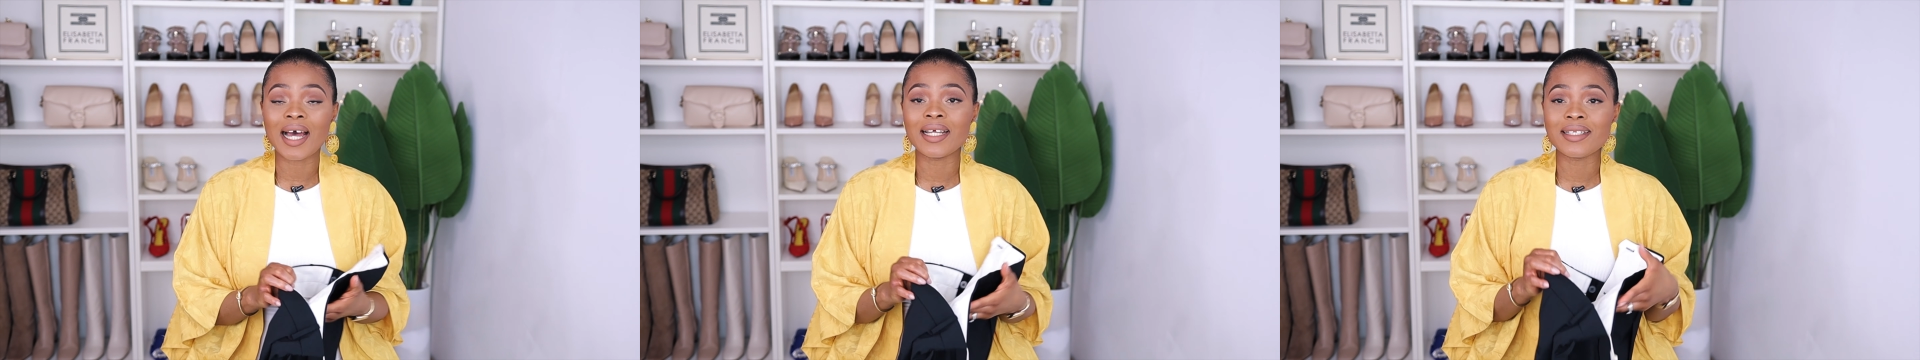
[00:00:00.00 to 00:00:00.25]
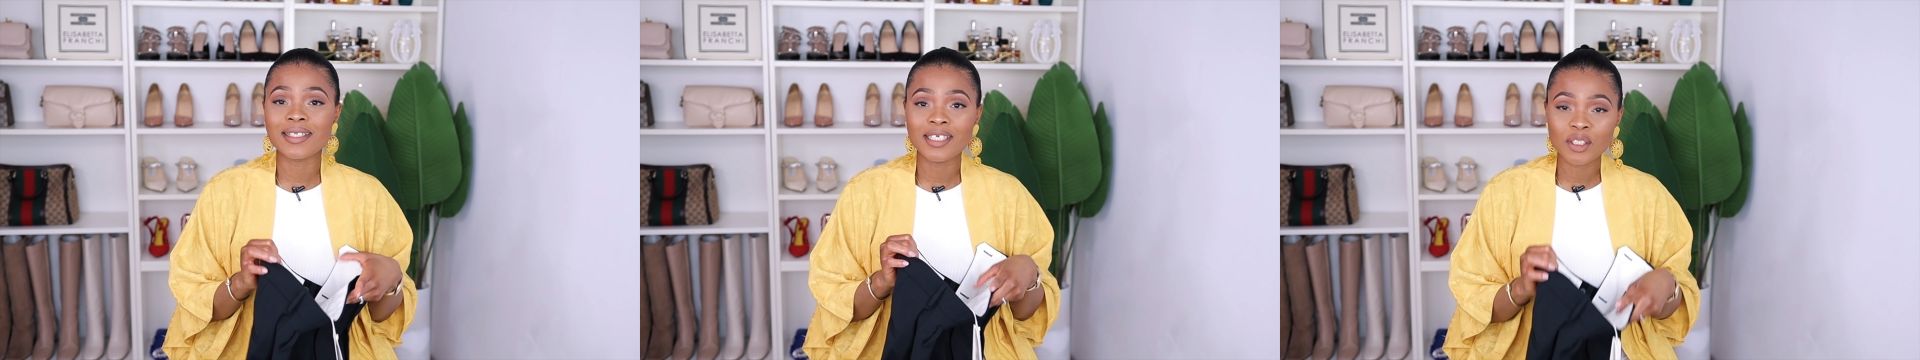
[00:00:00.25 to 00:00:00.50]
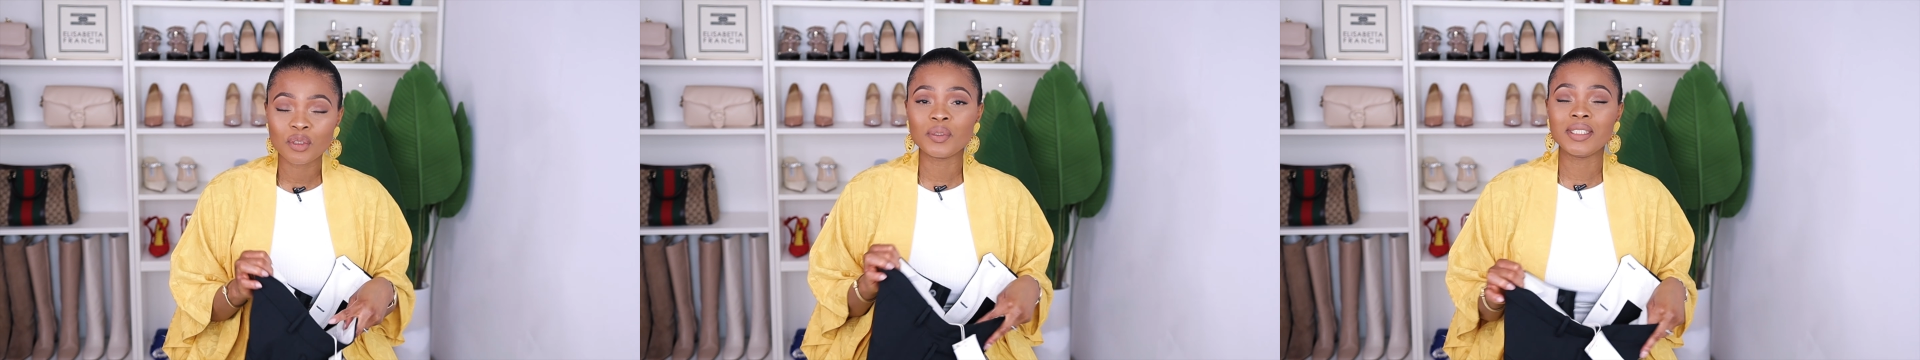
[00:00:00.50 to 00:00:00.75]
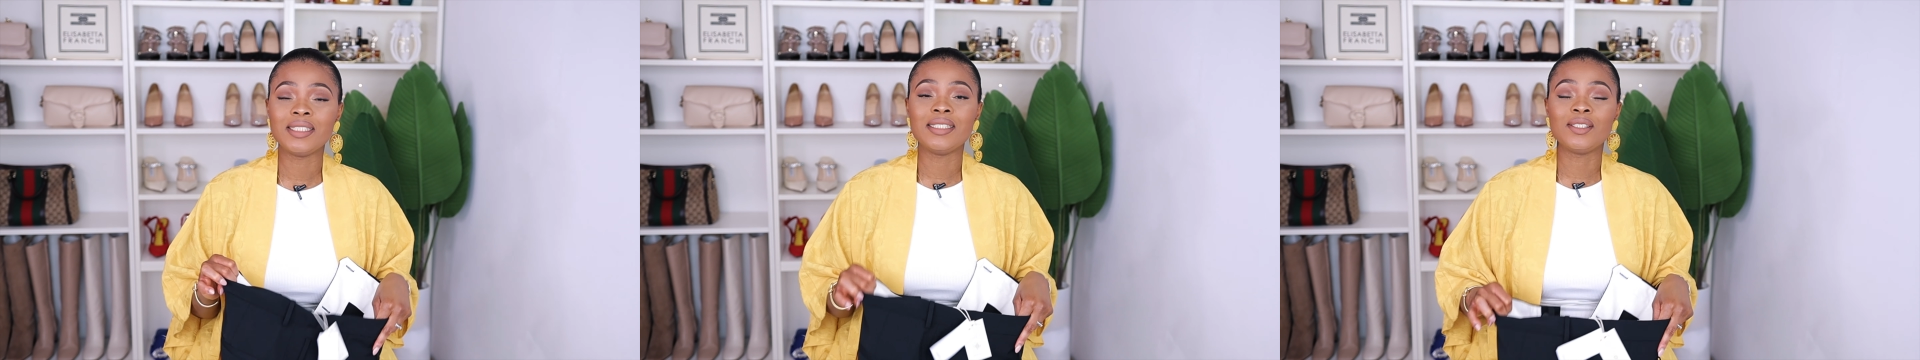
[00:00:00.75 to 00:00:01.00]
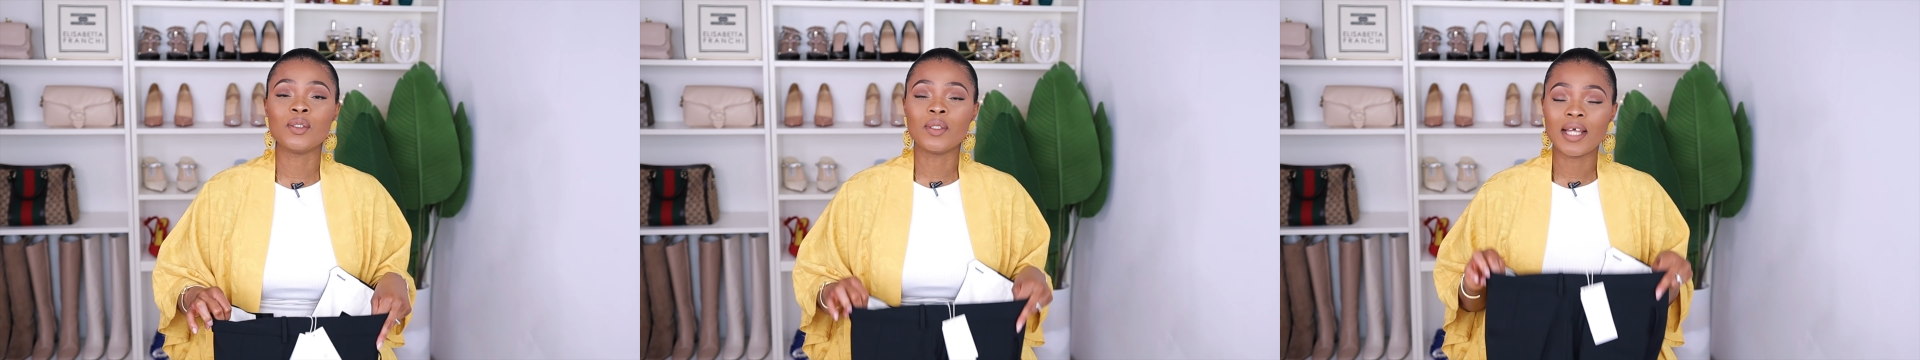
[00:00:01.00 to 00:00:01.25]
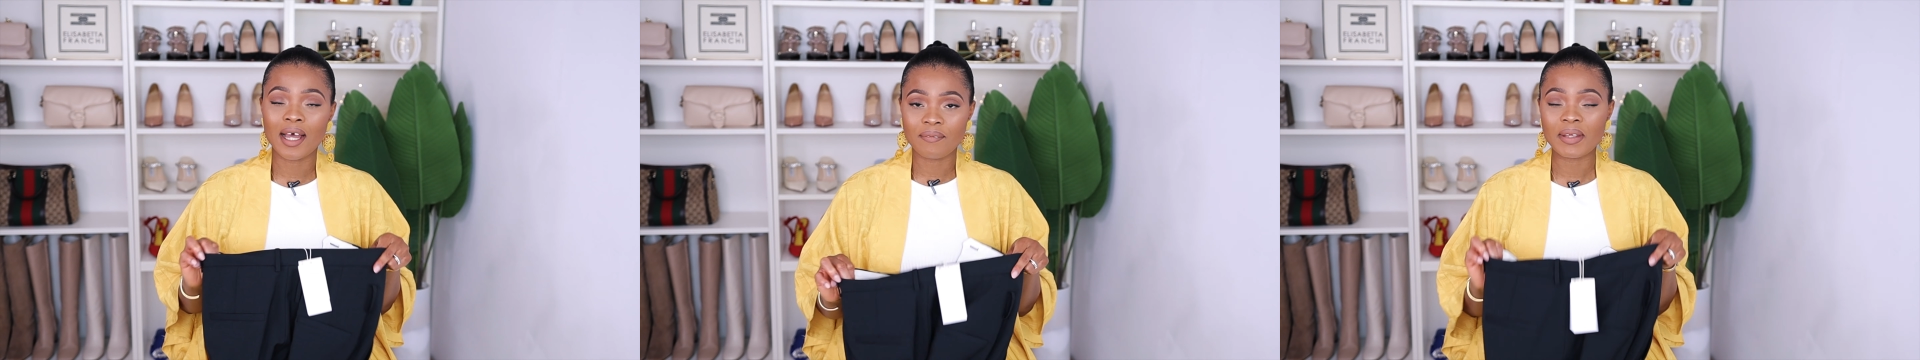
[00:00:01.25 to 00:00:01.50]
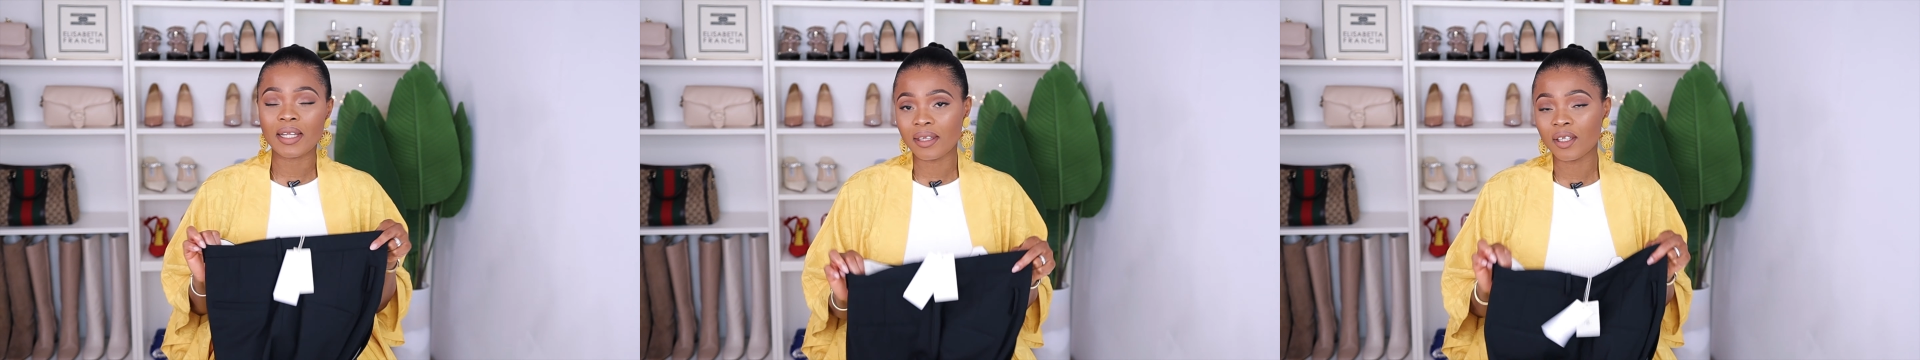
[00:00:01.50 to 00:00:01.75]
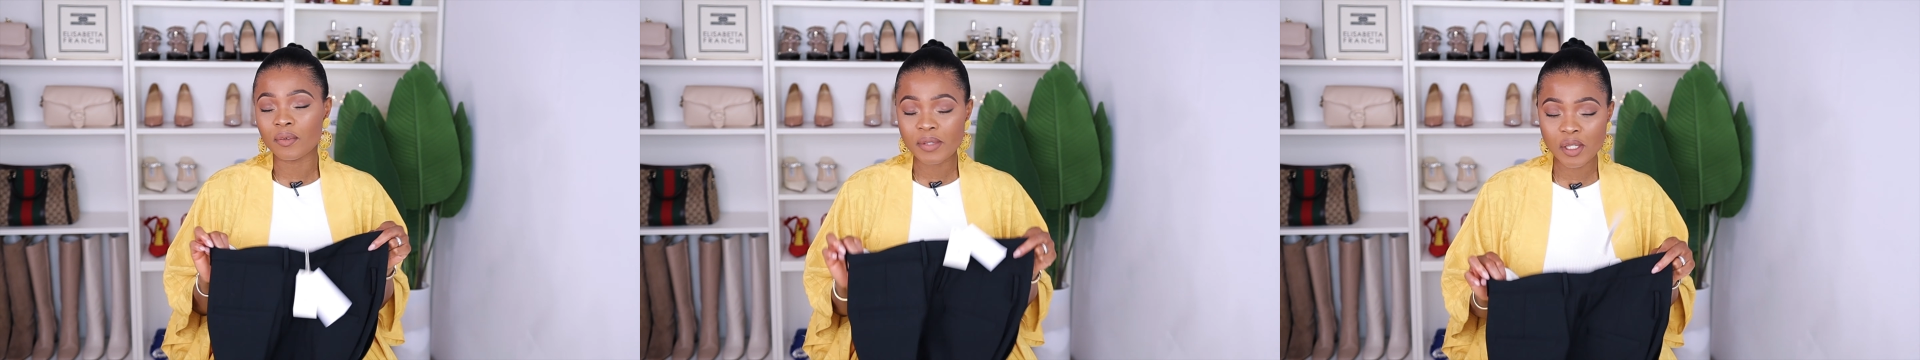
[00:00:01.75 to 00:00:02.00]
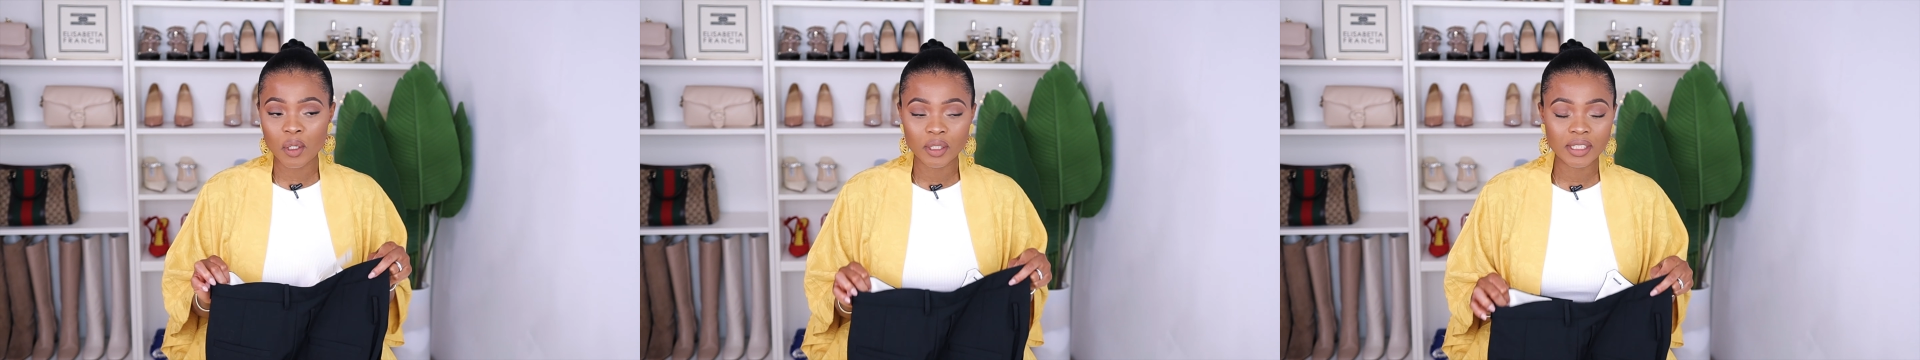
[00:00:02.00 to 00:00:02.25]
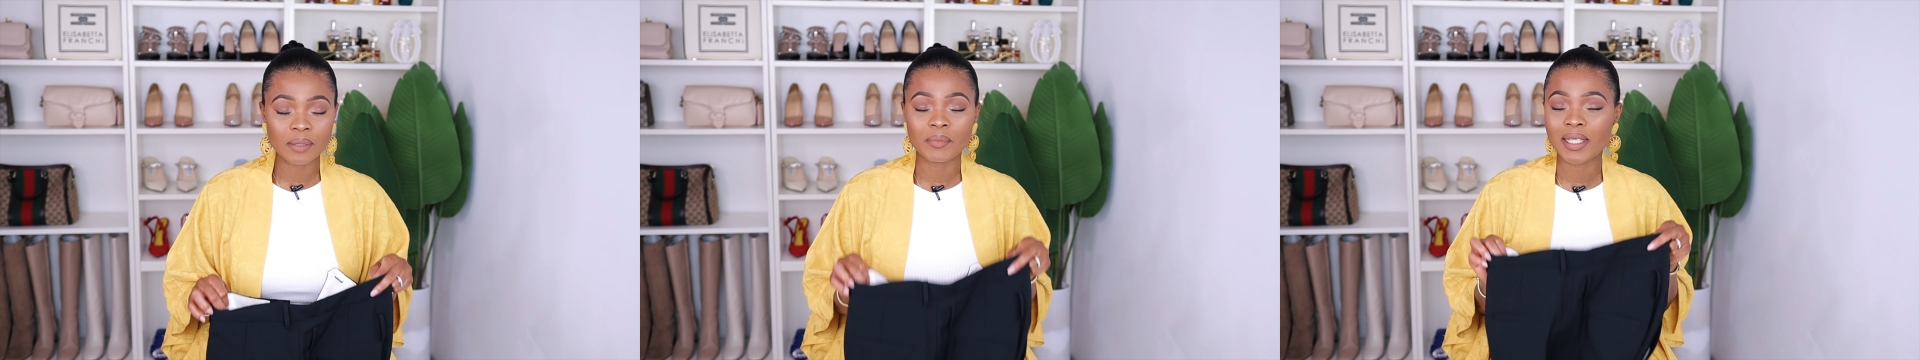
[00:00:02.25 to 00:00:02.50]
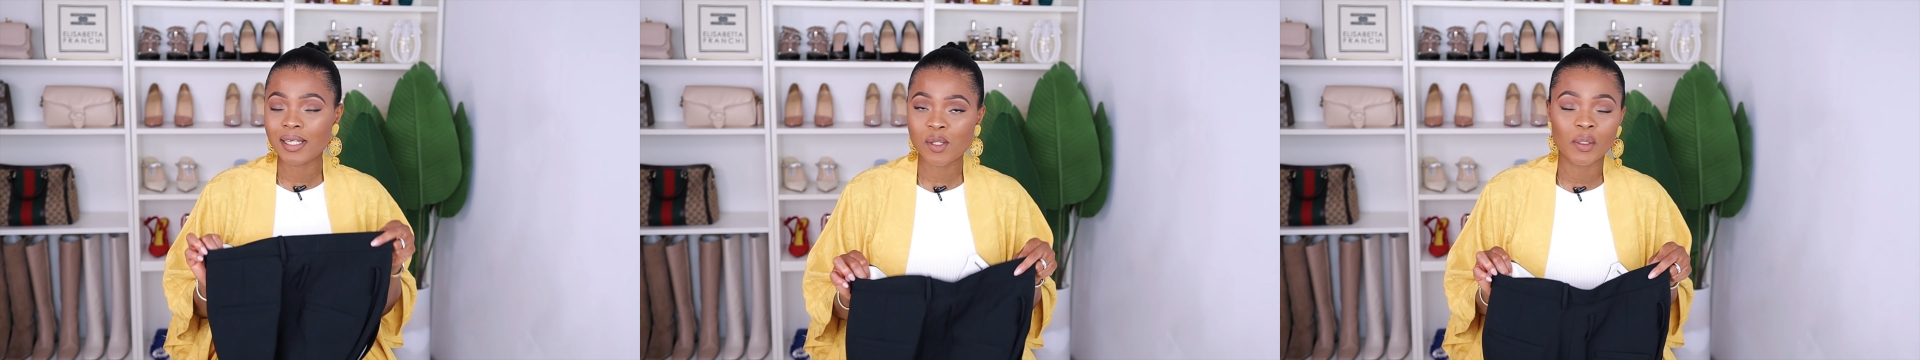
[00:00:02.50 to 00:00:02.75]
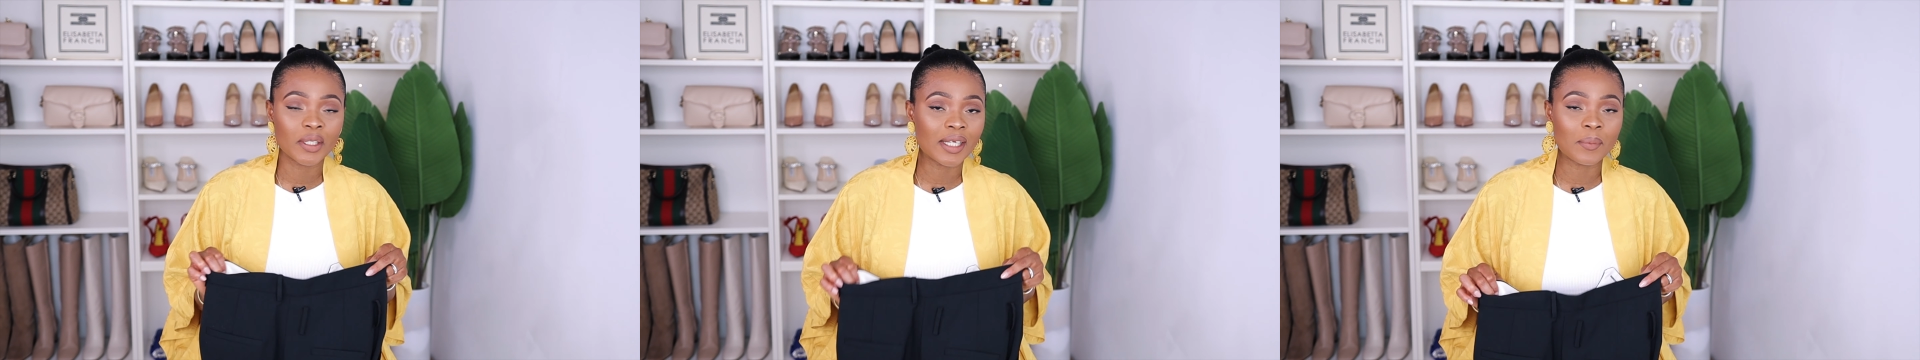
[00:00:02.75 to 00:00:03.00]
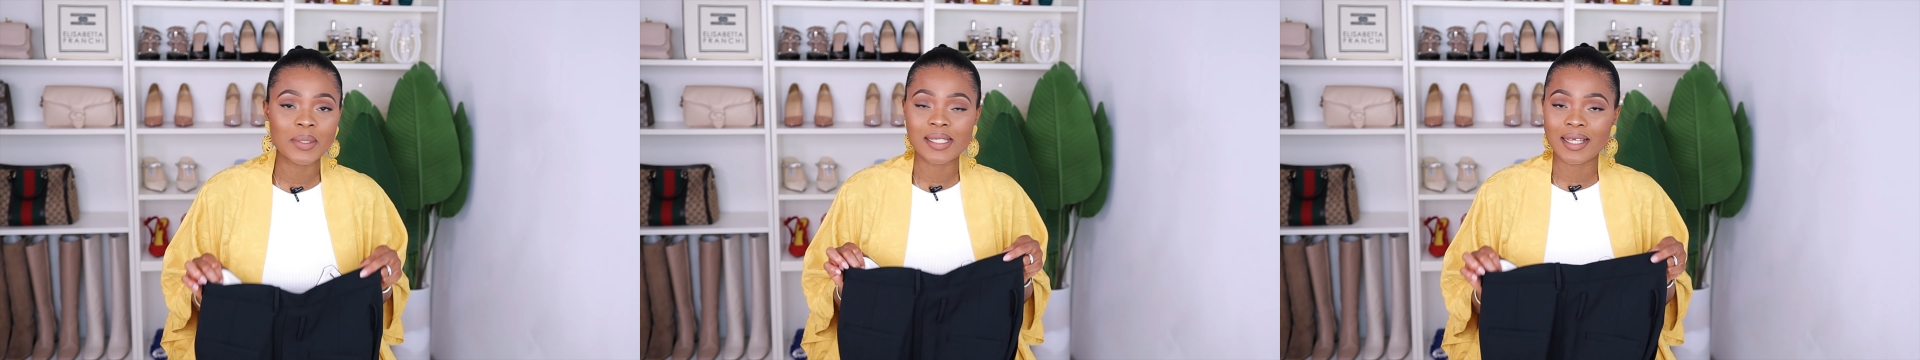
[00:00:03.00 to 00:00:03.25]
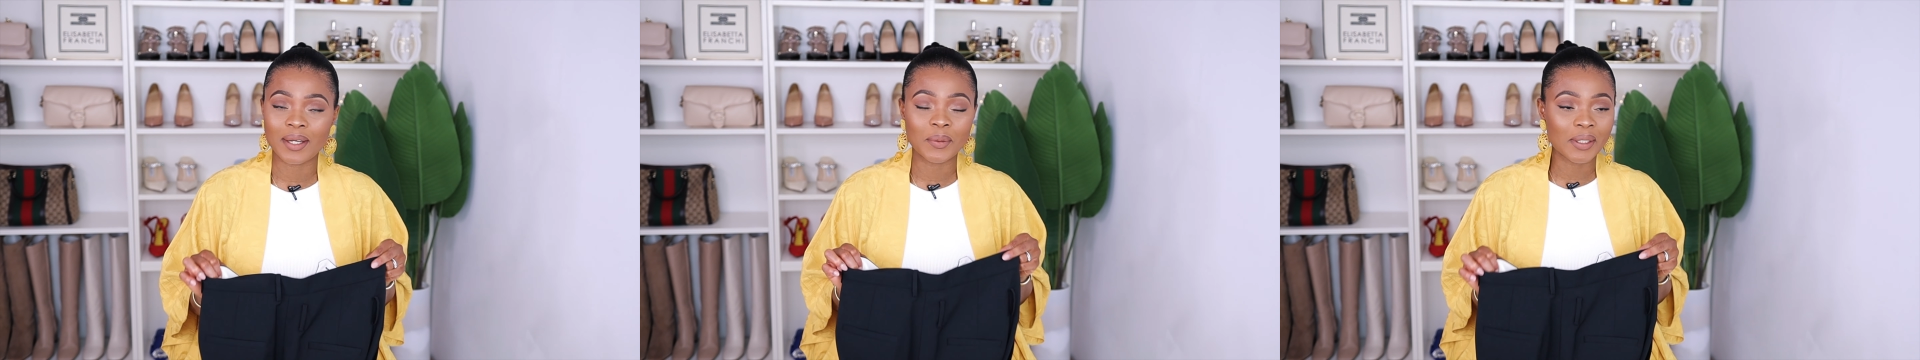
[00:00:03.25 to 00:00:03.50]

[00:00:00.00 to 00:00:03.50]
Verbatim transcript: I literally don't have anything of such, and when I saw it, I was like,